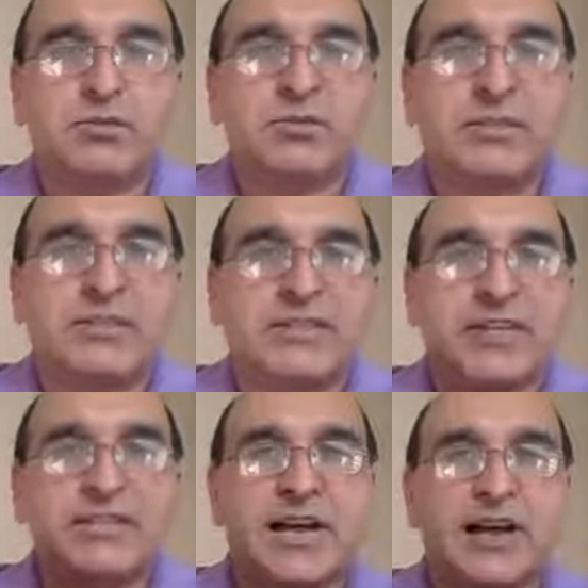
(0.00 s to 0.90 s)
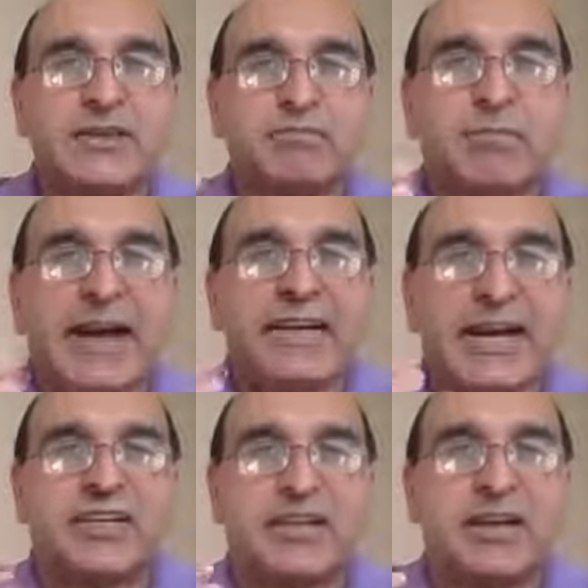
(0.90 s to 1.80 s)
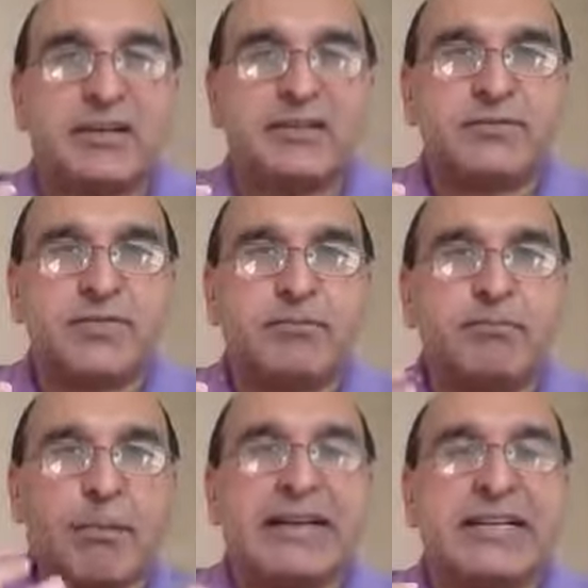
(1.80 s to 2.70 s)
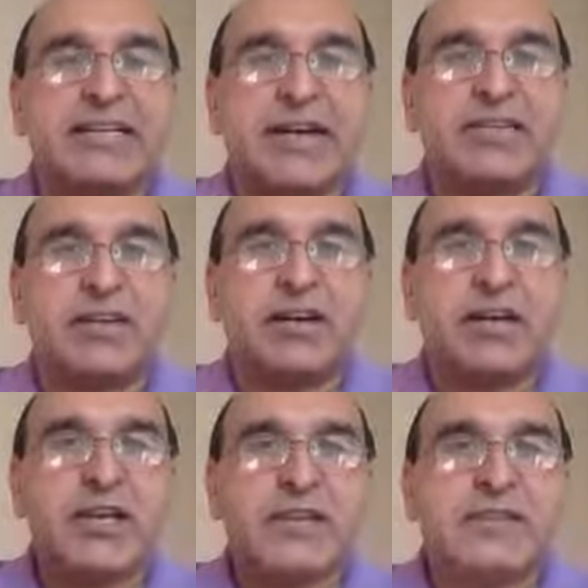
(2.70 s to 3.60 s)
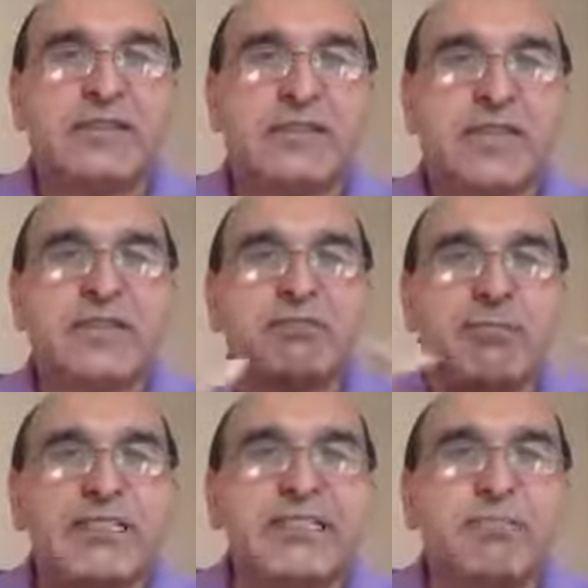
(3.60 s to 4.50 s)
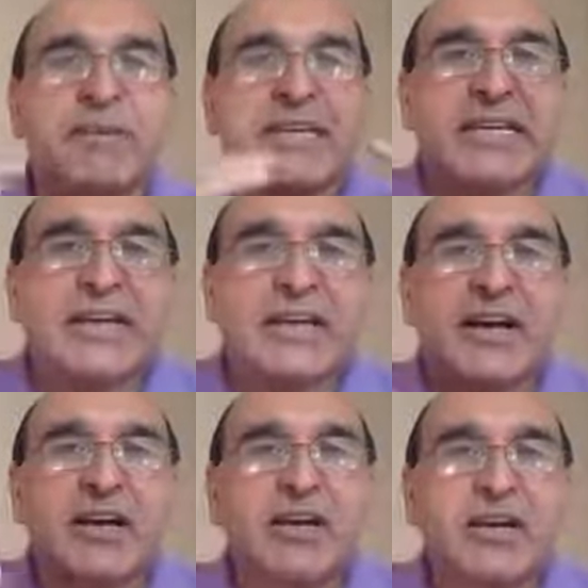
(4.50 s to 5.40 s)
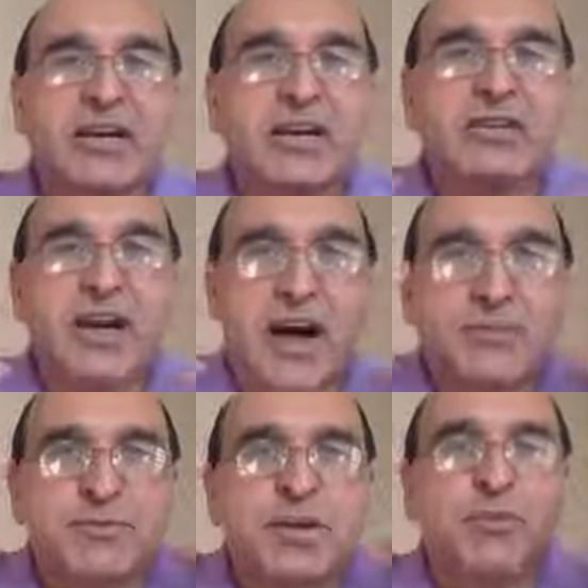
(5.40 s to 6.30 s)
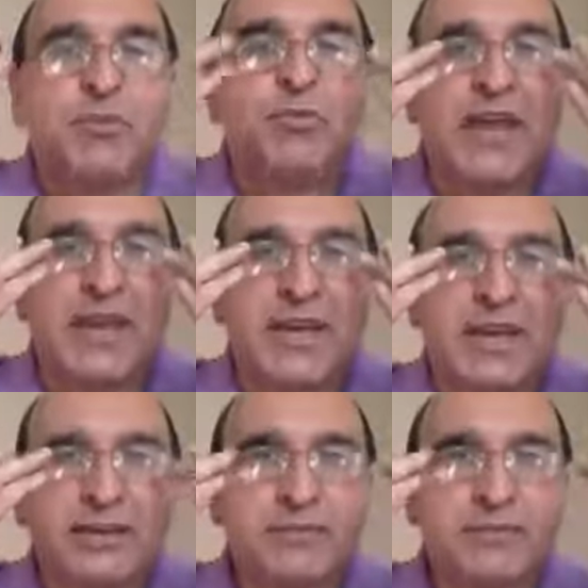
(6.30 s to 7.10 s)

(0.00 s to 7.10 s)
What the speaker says: The things are bilateral, multilateral. The things must be in an objective way.